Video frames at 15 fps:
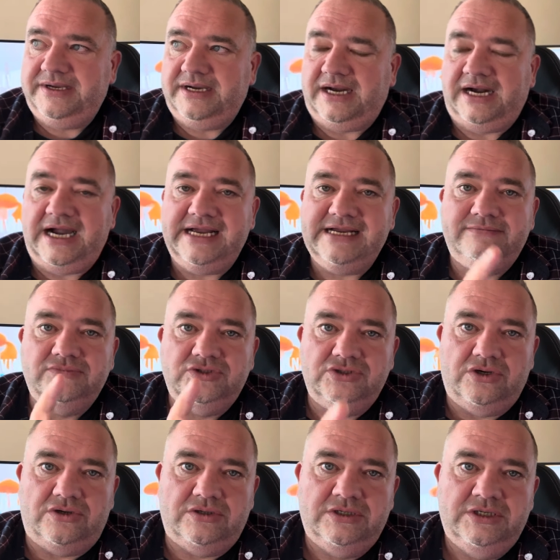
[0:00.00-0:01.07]
I am
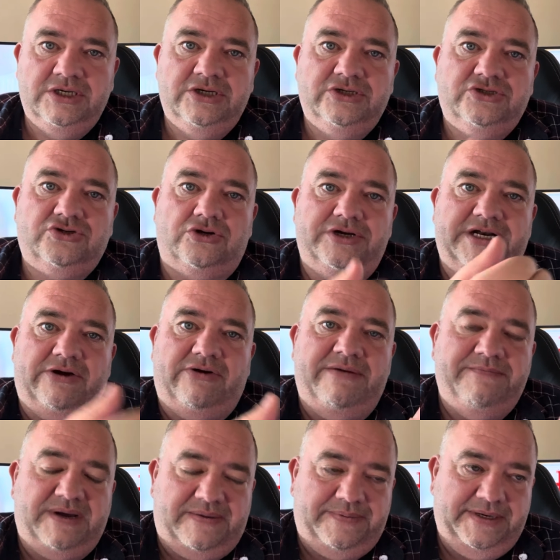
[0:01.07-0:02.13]
not trotting out
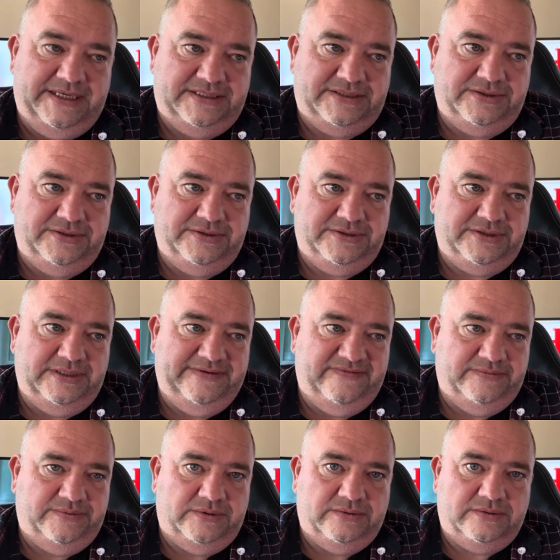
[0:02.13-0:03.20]
Mbappe to, to
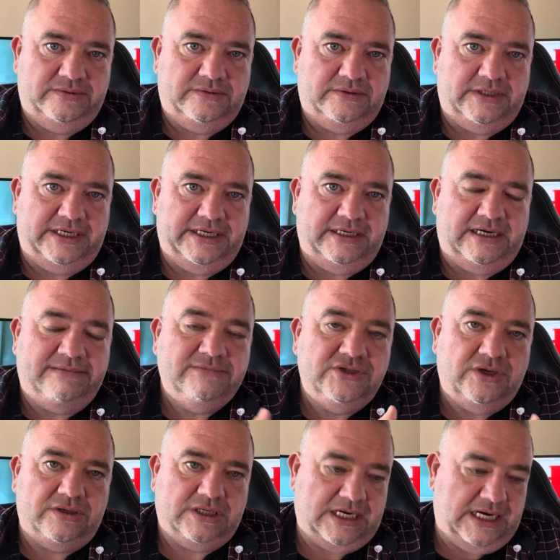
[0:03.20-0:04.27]
Liverpool, right? I'm
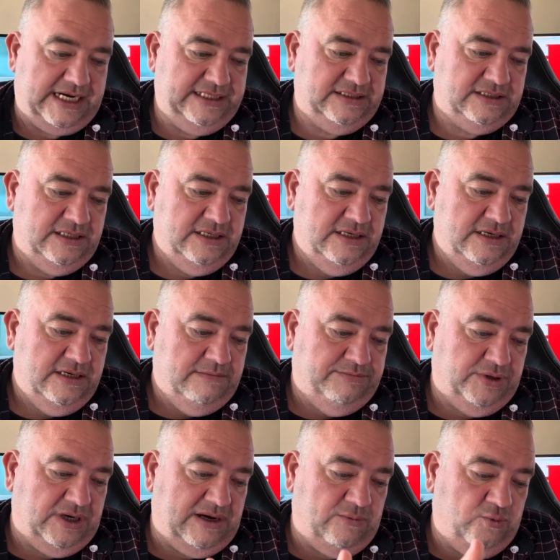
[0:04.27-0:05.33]
not, guys.
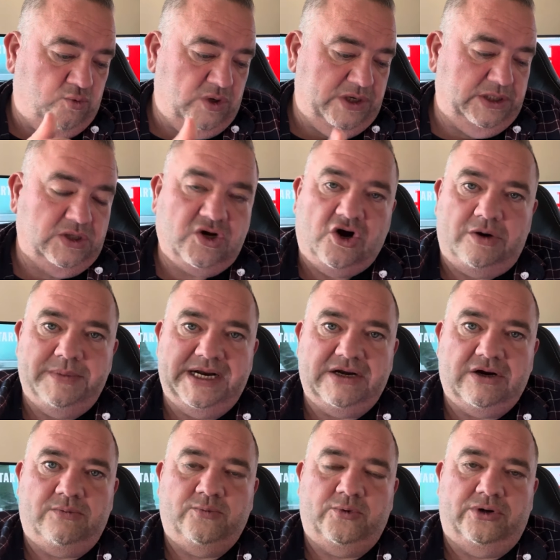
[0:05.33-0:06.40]
But I will comment
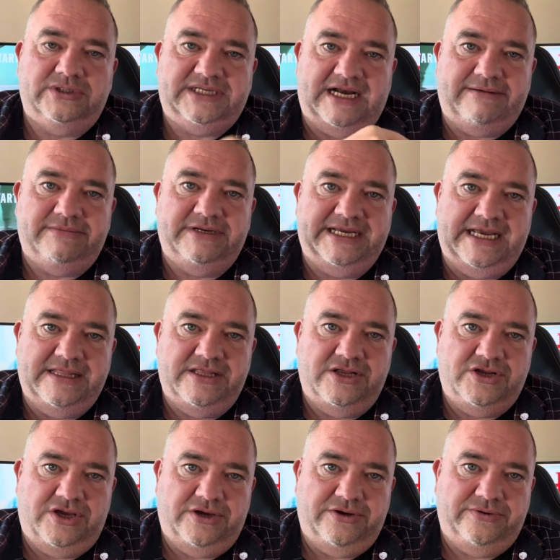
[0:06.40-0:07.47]
on what's happening in the
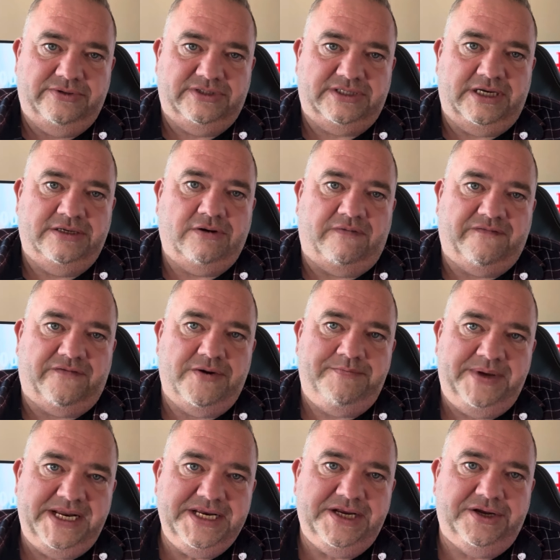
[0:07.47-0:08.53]
news and offer
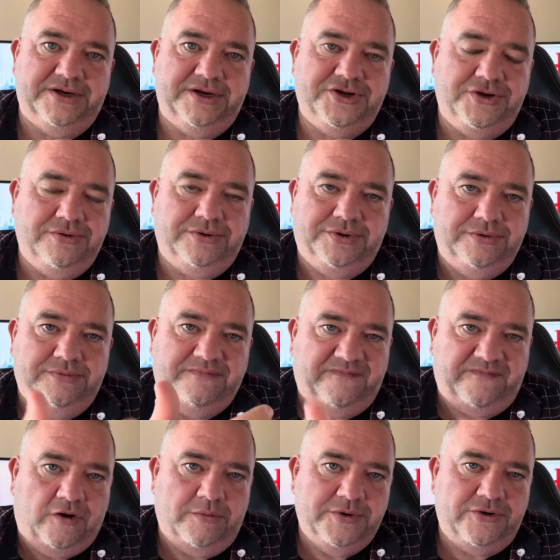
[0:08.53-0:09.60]
opinion. And you, you
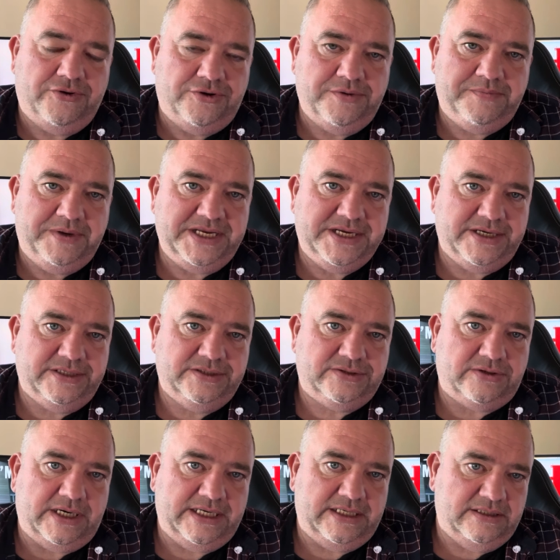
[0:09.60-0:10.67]
form your own opinions,
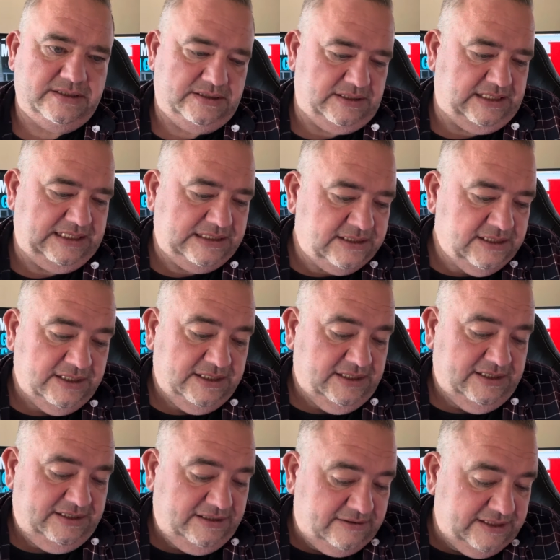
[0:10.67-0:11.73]
right? Uh,
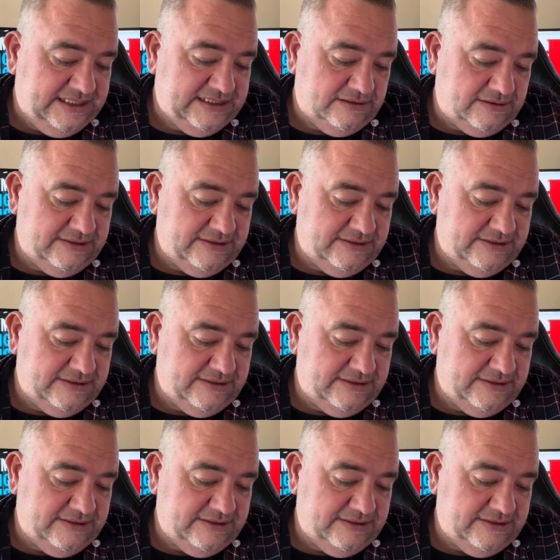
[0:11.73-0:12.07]
look, he's not...